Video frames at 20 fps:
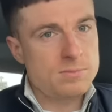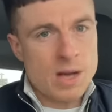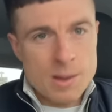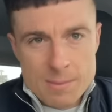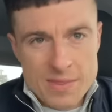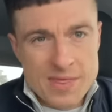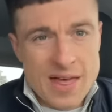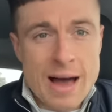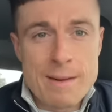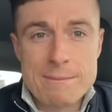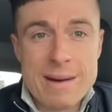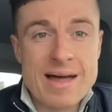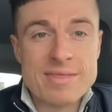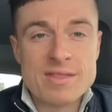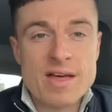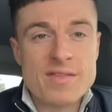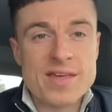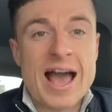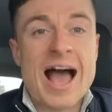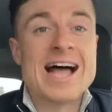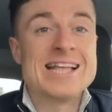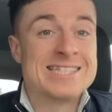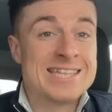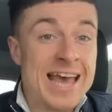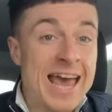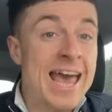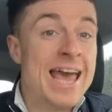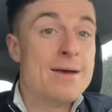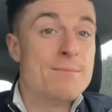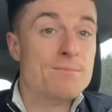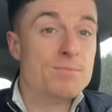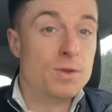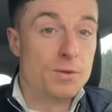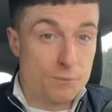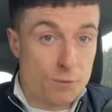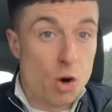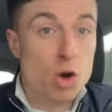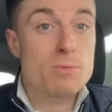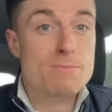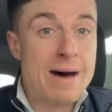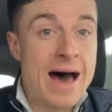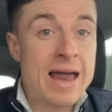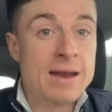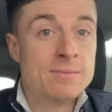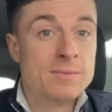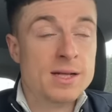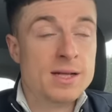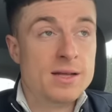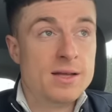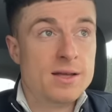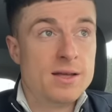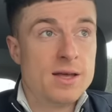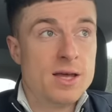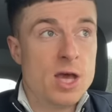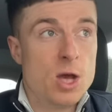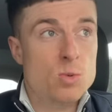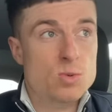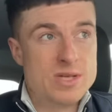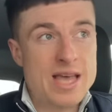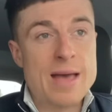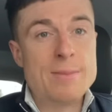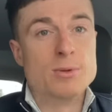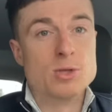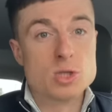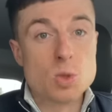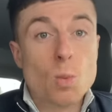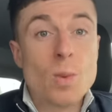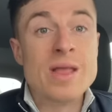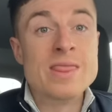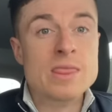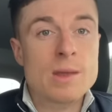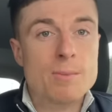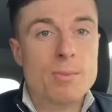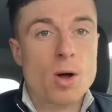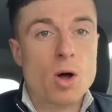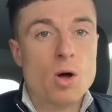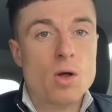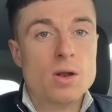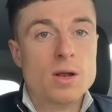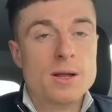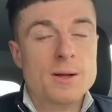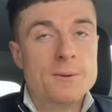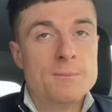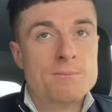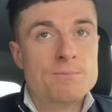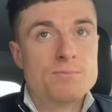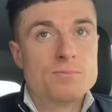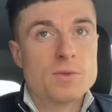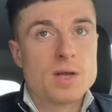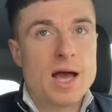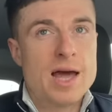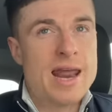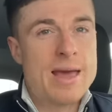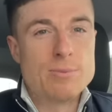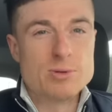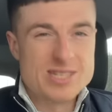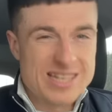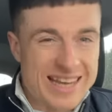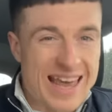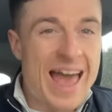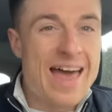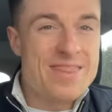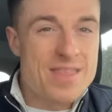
But that man that they had to hit, the front man, who was able to win the ball, and able to get